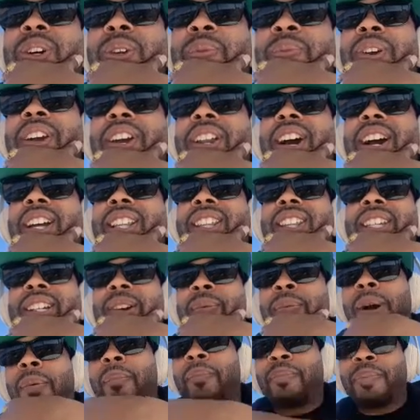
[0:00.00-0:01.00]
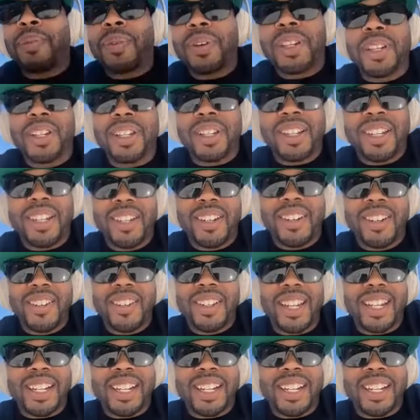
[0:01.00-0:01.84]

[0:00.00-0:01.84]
one, man. I think I'm pretty, you know,